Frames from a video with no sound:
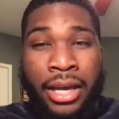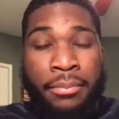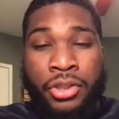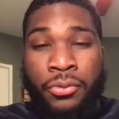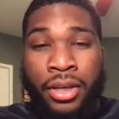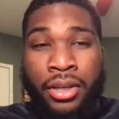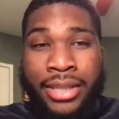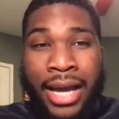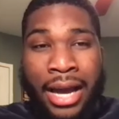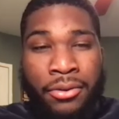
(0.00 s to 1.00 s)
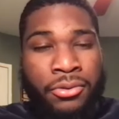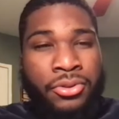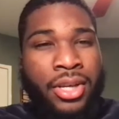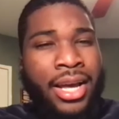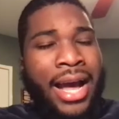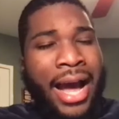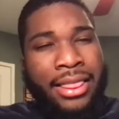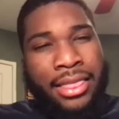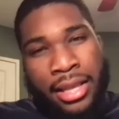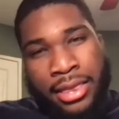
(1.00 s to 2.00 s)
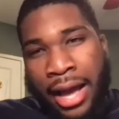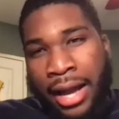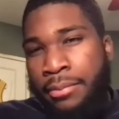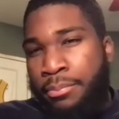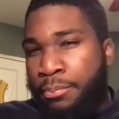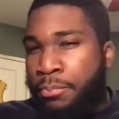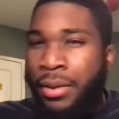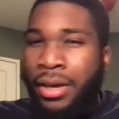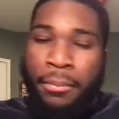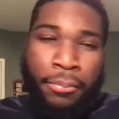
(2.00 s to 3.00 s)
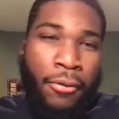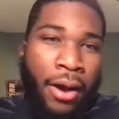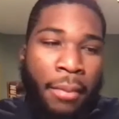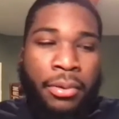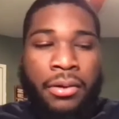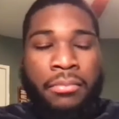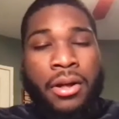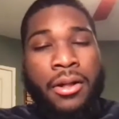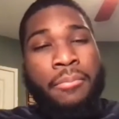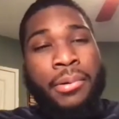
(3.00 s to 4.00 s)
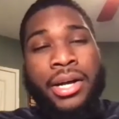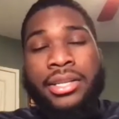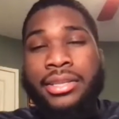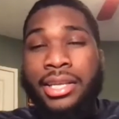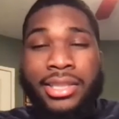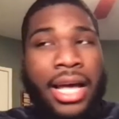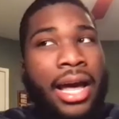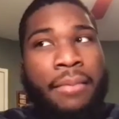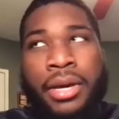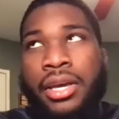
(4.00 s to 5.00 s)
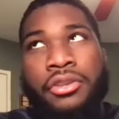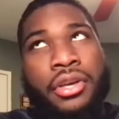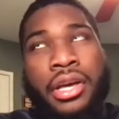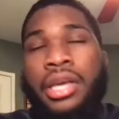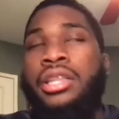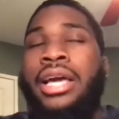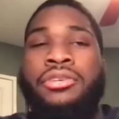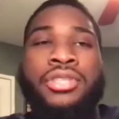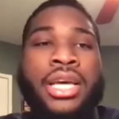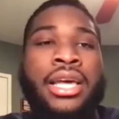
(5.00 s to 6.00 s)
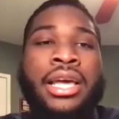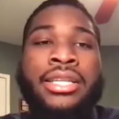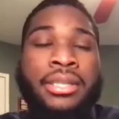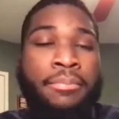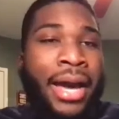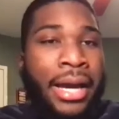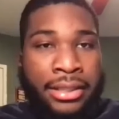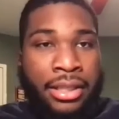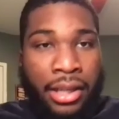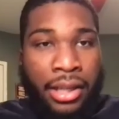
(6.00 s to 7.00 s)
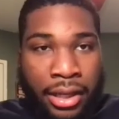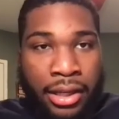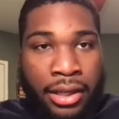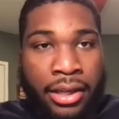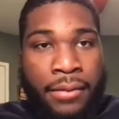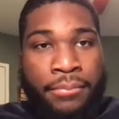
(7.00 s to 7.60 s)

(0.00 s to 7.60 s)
in between the tackles. I think that could be a problem. But this guy, I mean, like you said, it's a passing league.